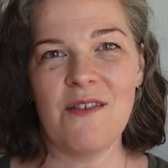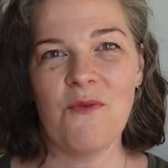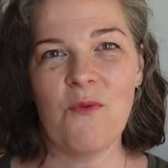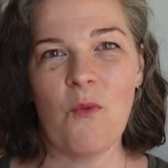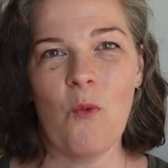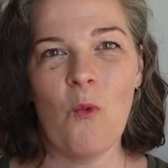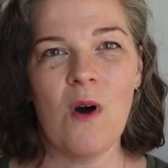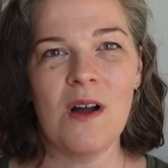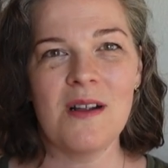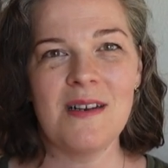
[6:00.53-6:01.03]
of
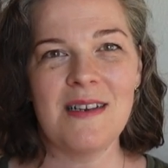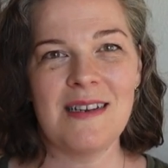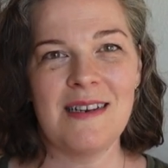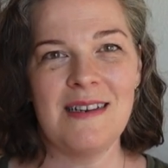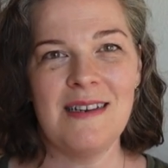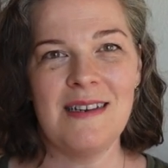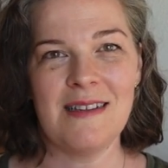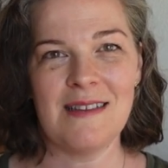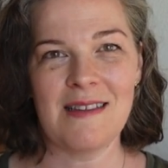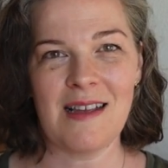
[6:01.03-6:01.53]
want
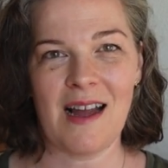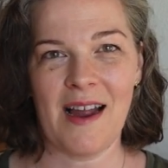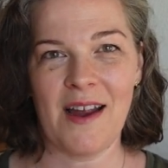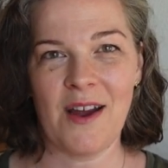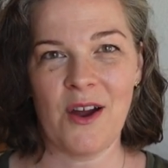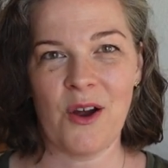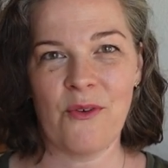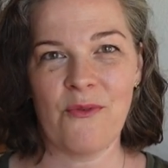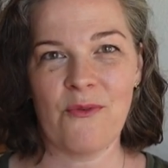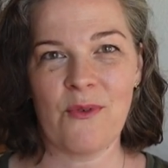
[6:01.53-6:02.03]
and
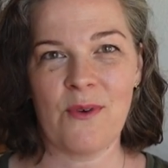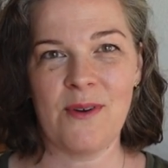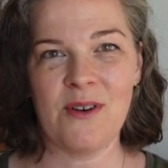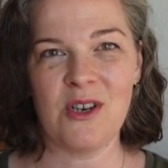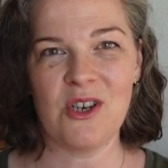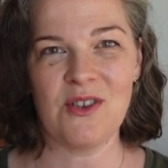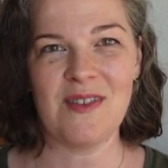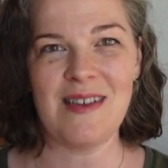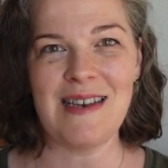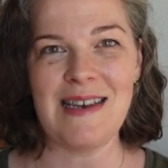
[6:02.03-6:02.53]
desire for just